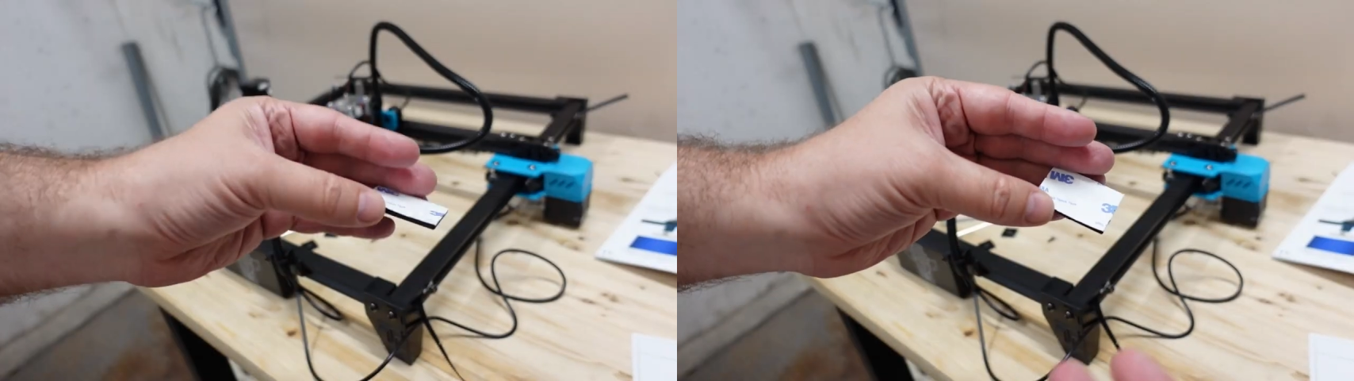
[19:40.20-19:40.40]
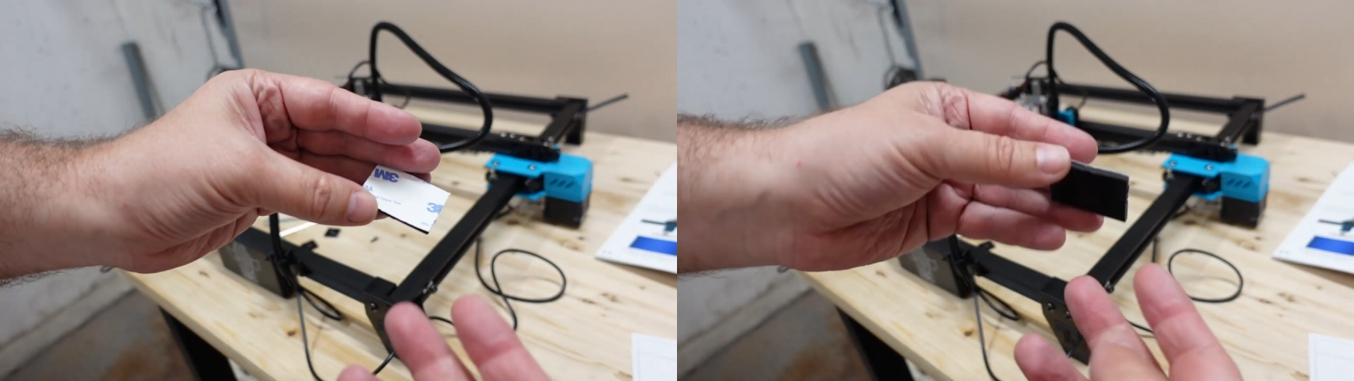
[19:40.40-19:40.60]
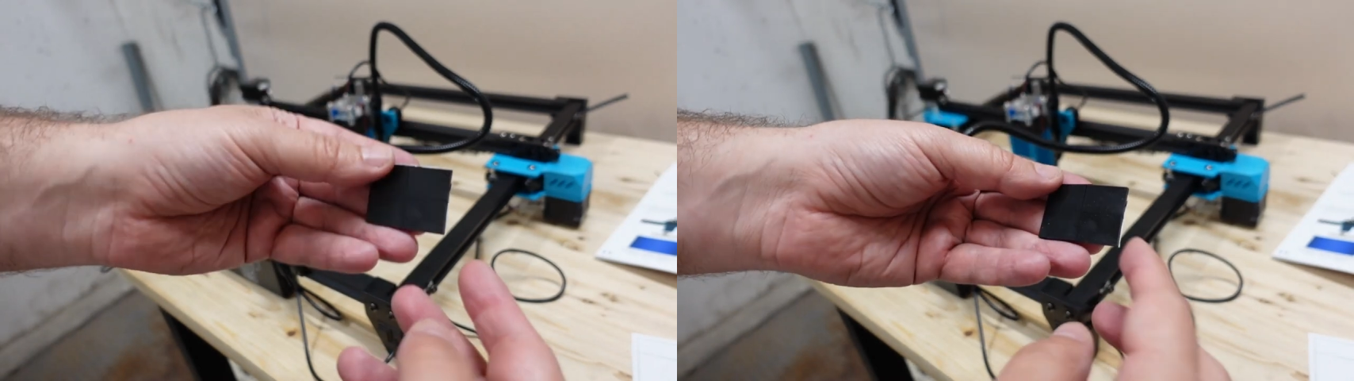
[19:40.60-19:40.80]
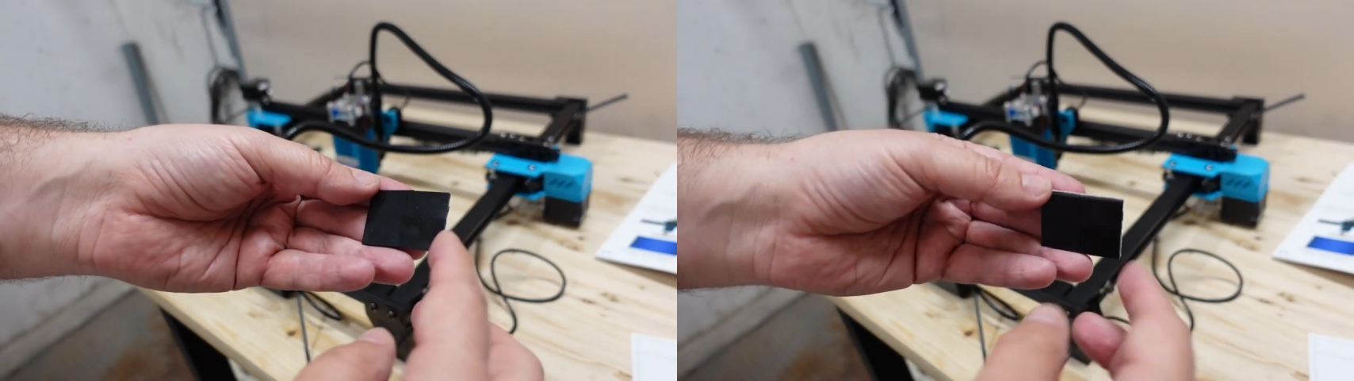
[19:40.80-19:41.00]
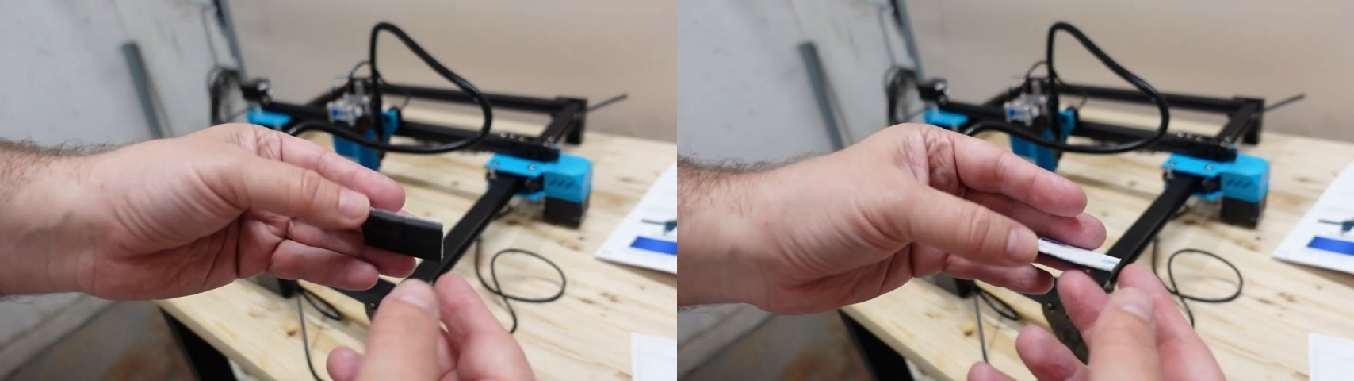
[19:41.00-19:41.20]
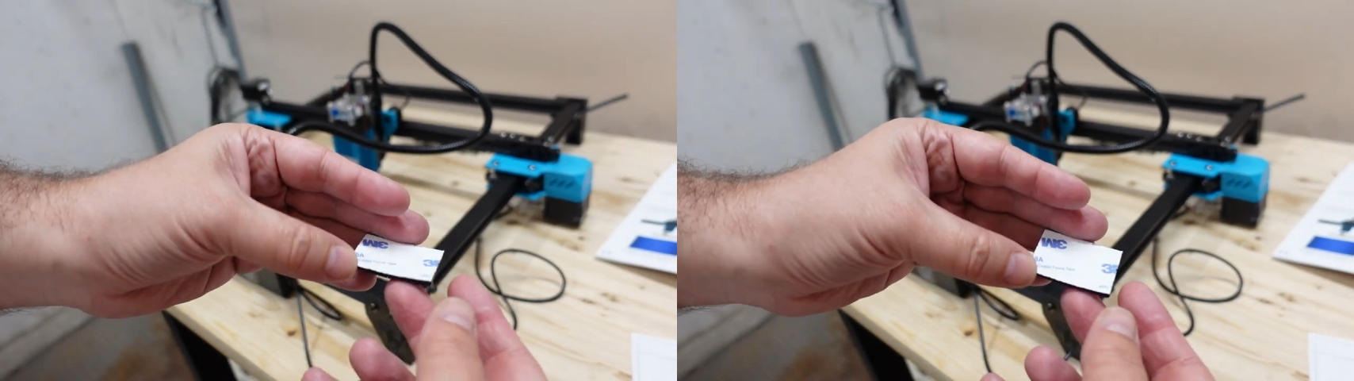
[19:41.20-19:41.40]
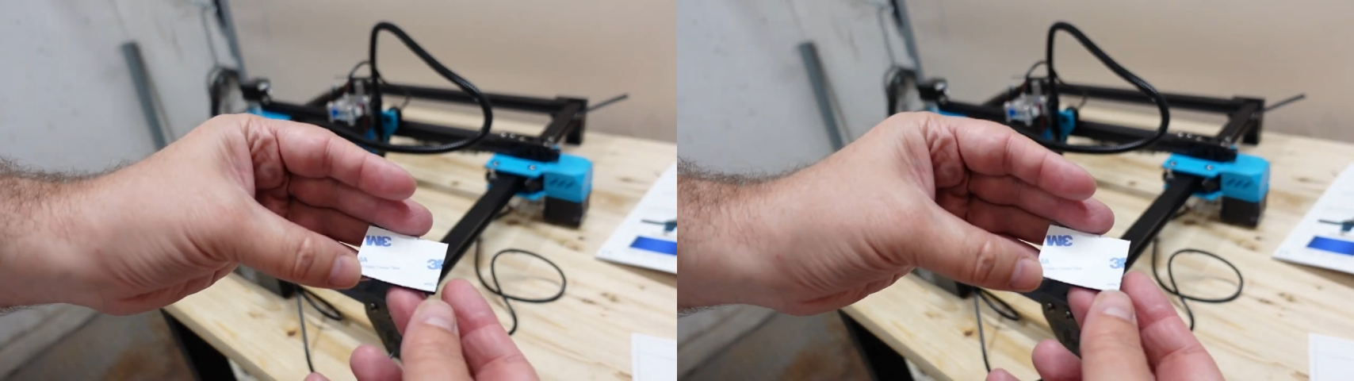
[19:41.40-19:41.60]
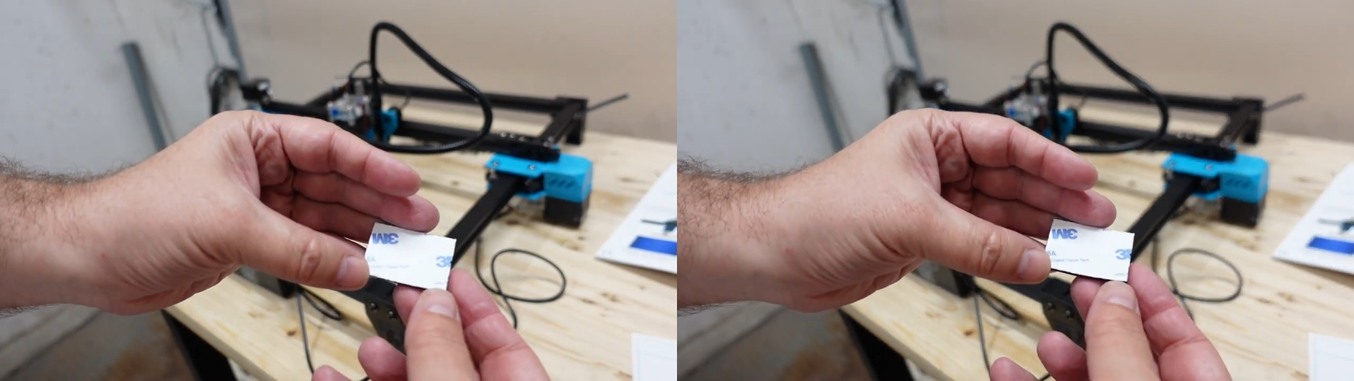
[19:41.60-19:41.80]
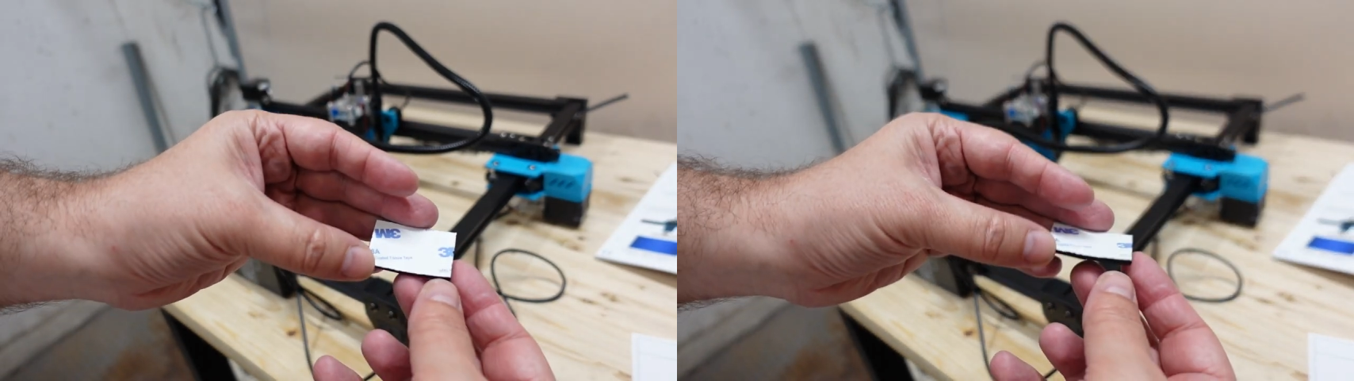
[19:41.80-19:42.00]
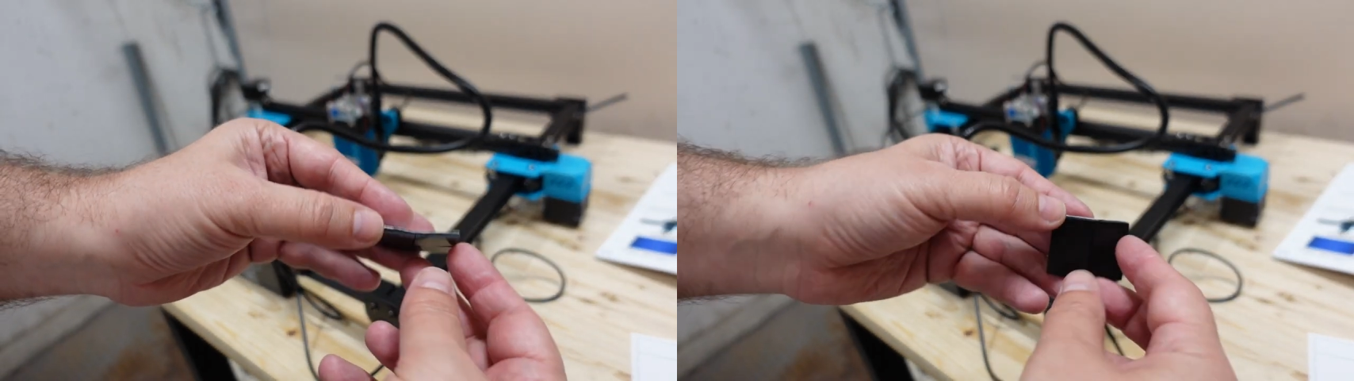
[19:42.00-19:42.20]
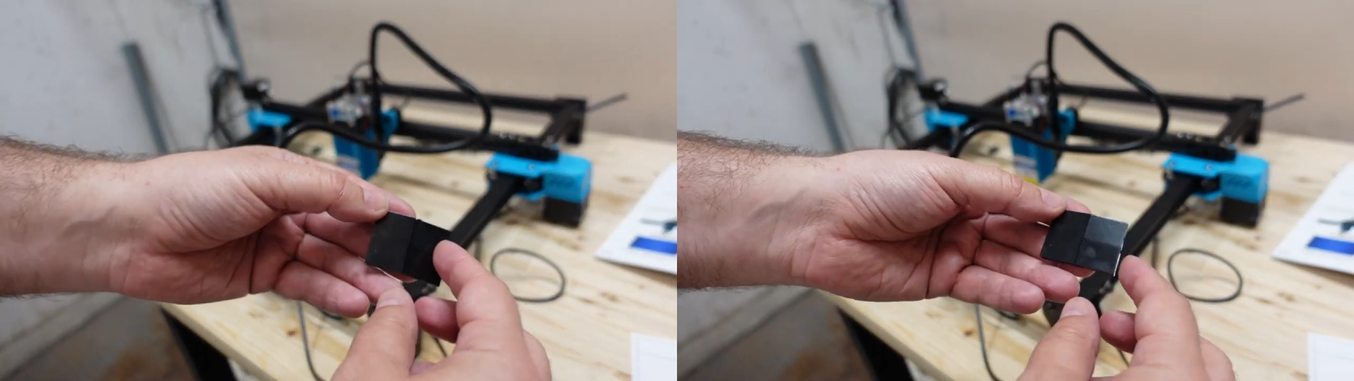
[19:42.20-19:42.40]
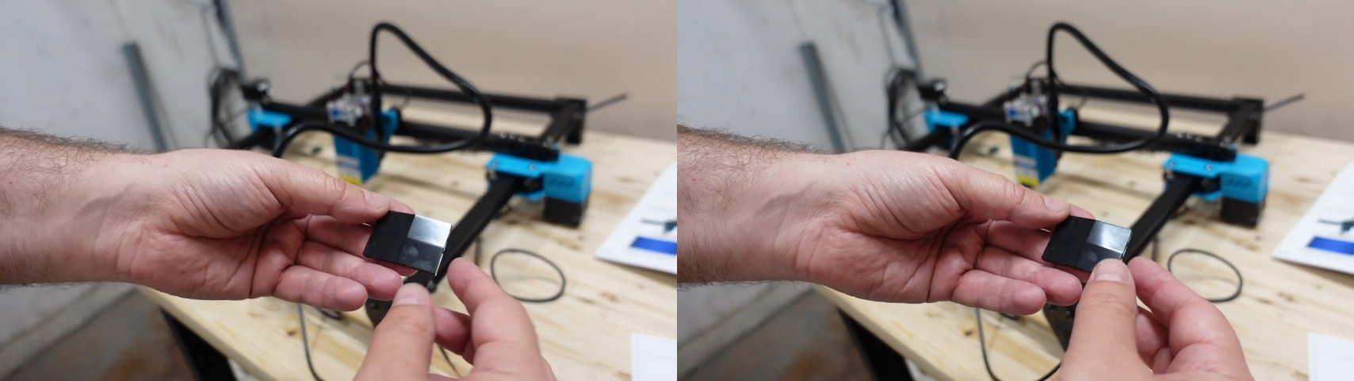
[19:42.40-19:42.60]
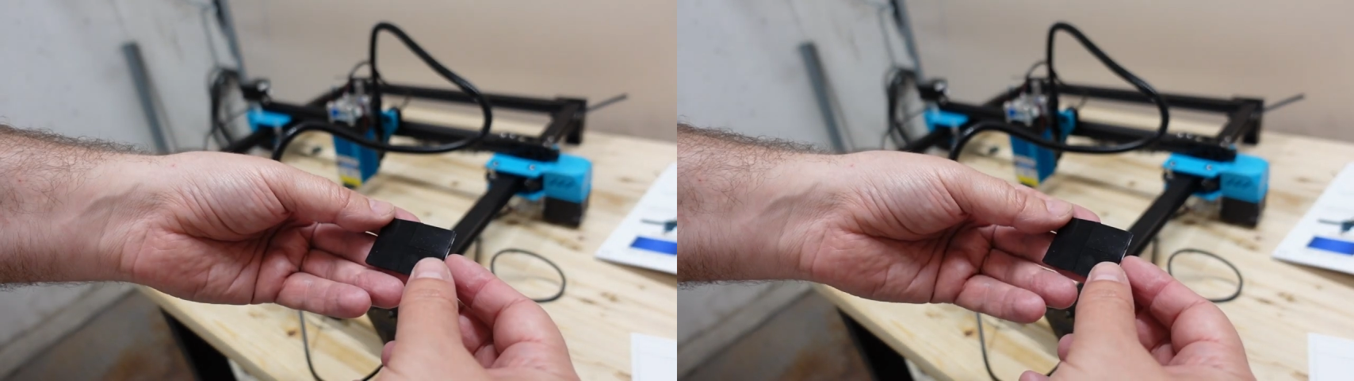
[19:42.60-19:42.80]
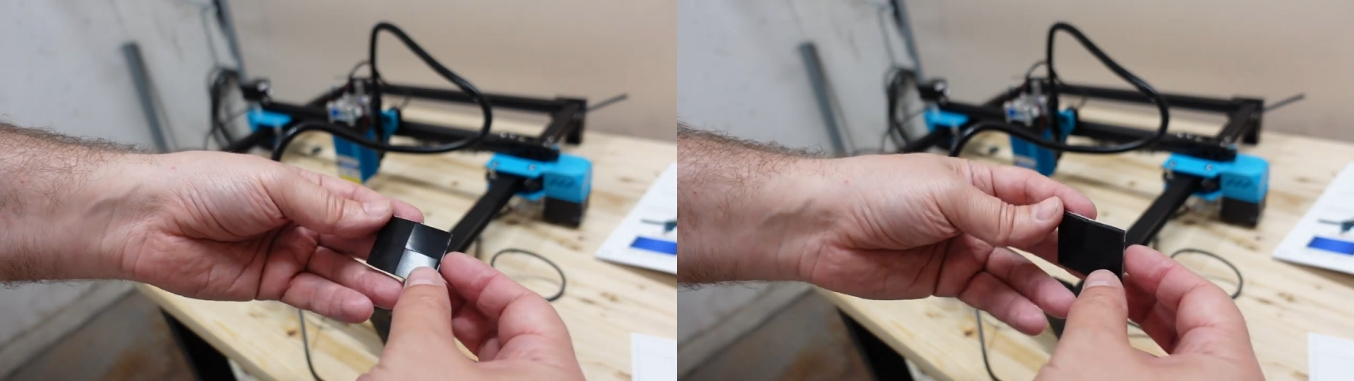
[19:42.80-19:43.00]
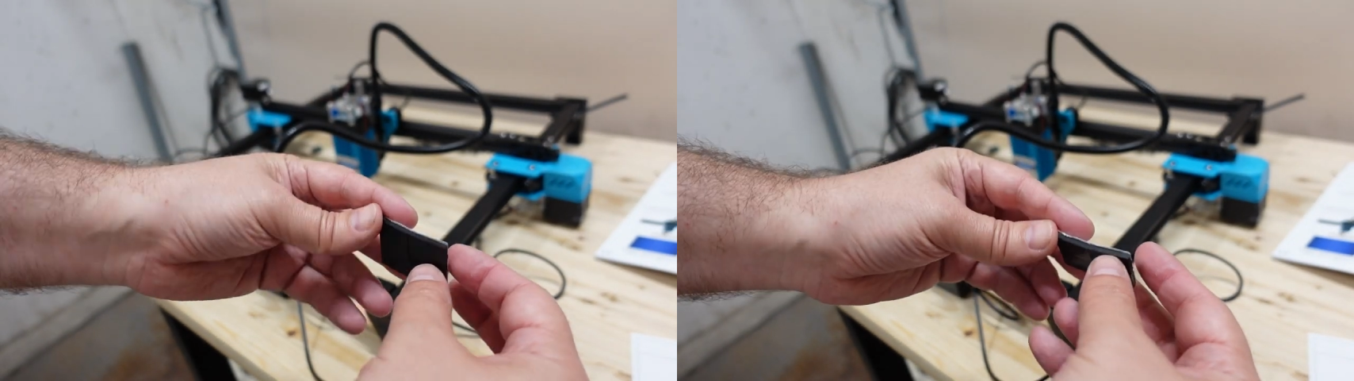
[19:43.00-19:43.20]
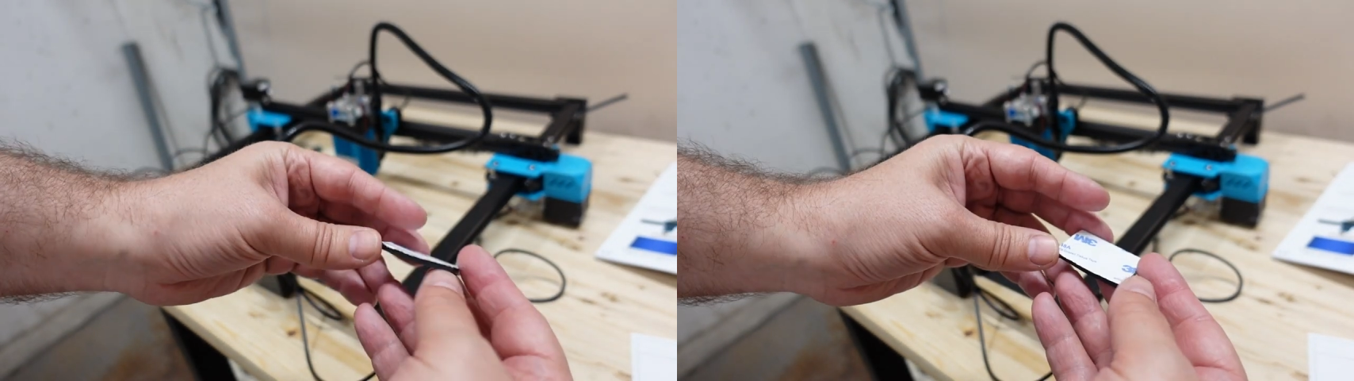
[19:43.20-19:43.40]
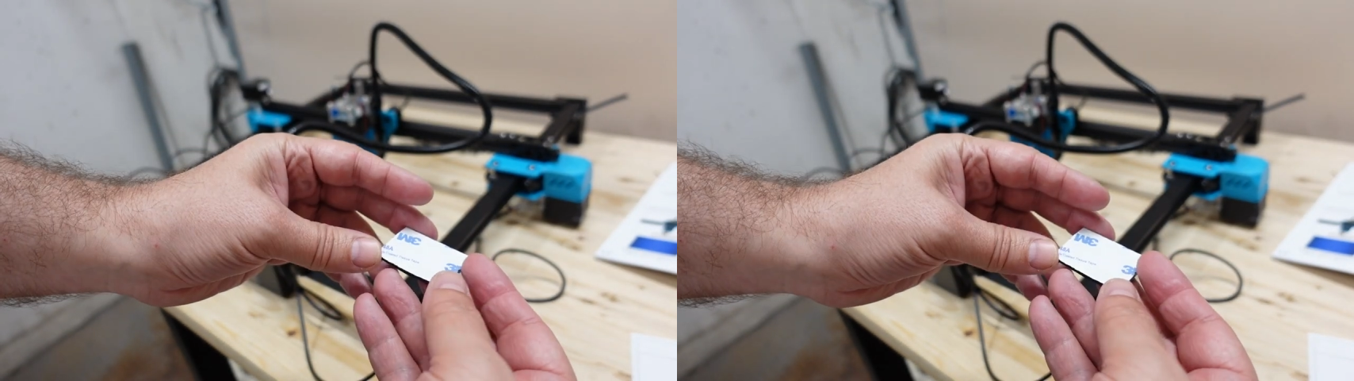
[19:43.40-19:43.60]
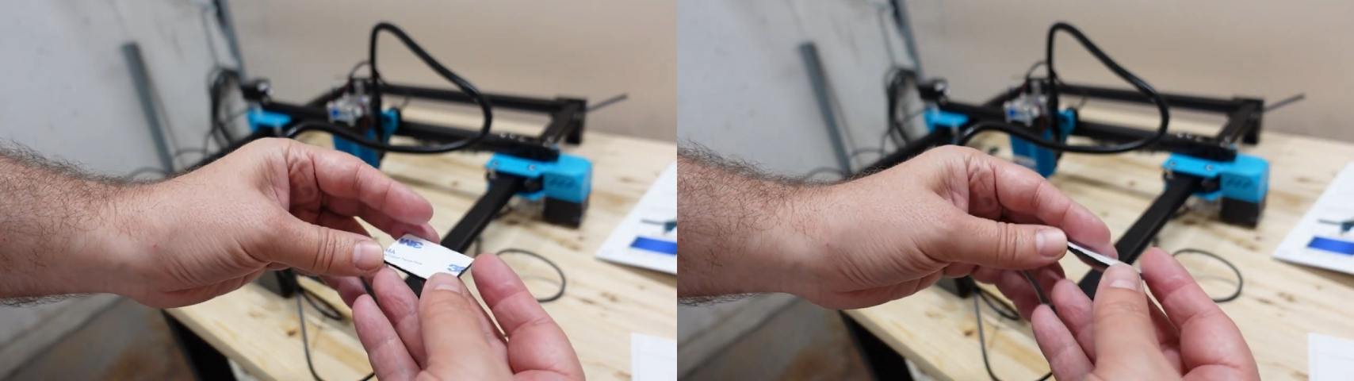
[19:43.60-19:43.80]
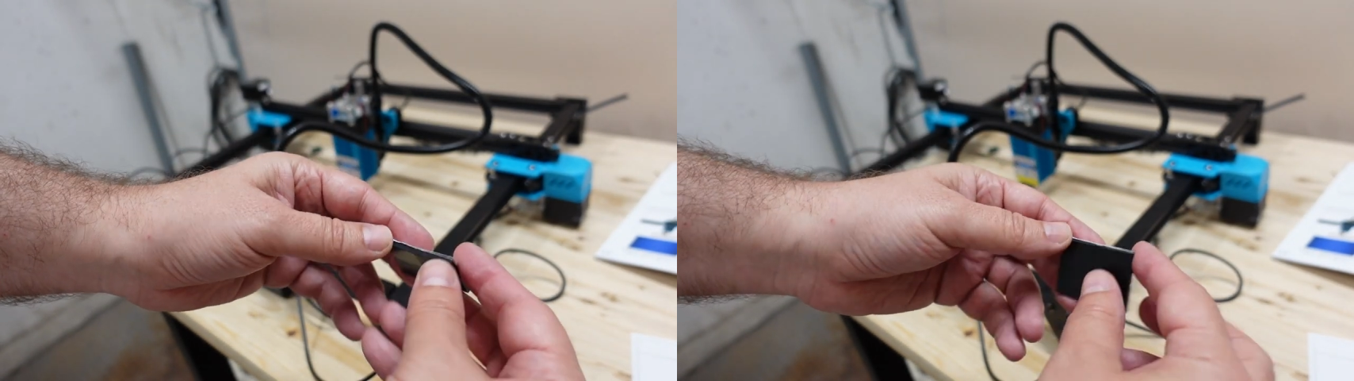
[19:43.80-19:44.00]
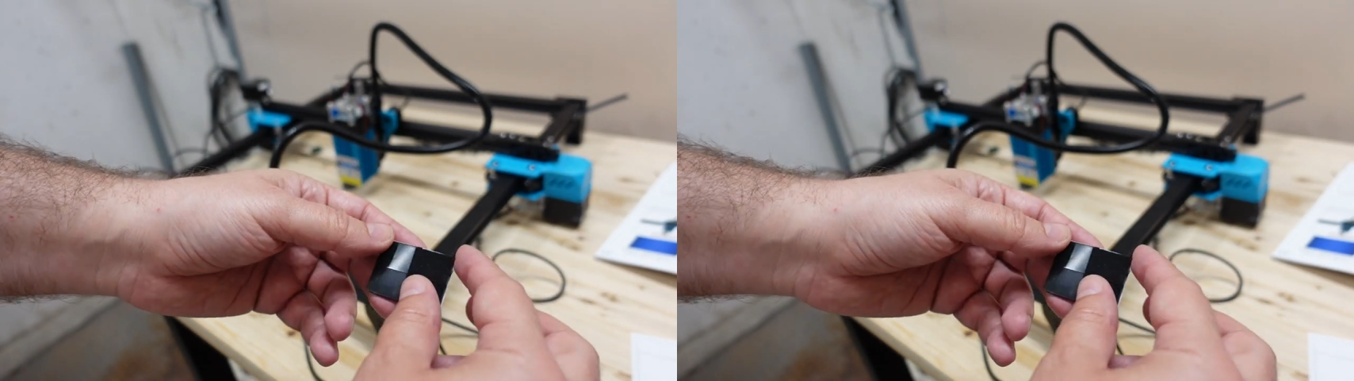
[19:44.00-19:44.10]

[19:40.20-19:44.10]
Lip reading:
Nobody's mouth can be seen.